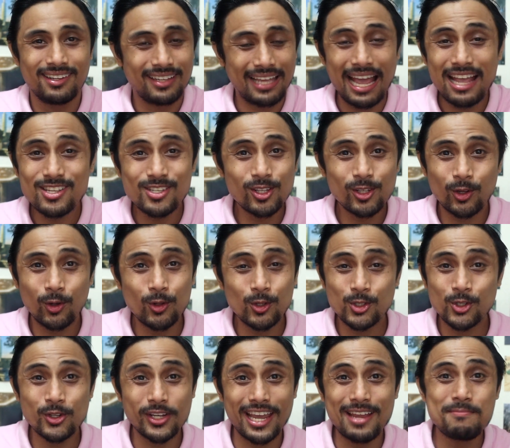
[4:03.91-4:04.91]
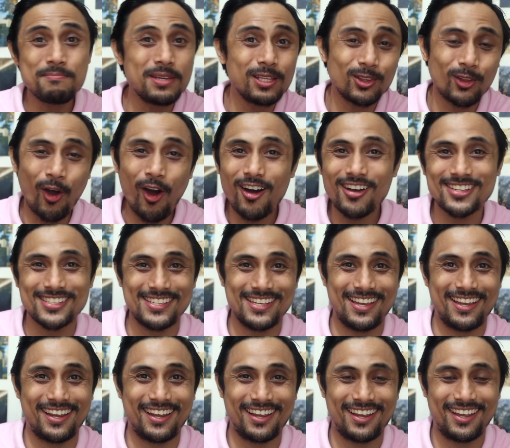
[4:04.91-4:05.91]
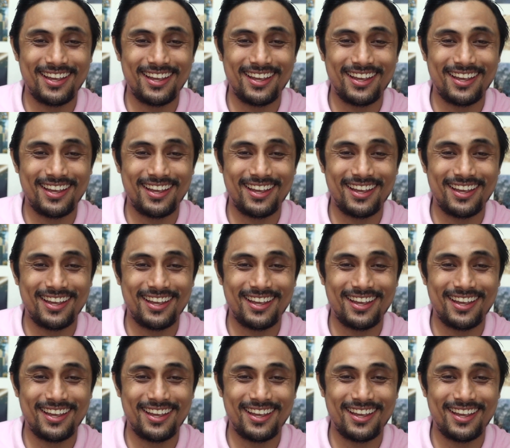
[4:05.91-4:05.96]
Cancel culture can be toxic.